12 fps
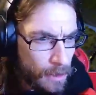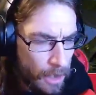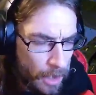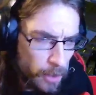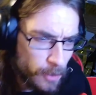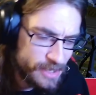
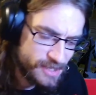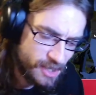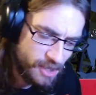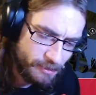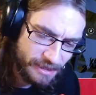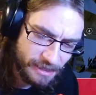Oh, he's
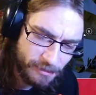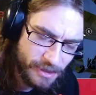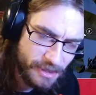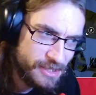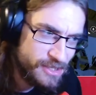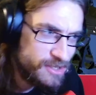humming the
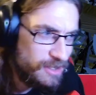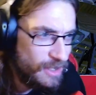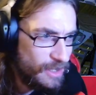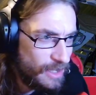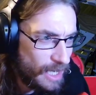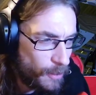butch.
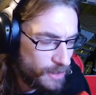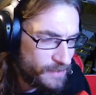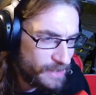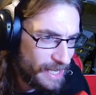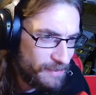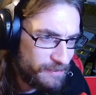I wonder if
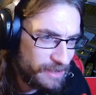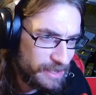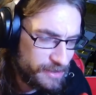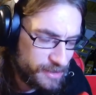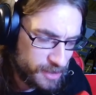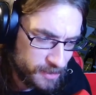they have
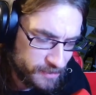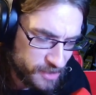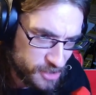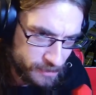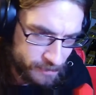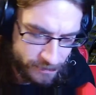uh, thermal
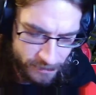vision.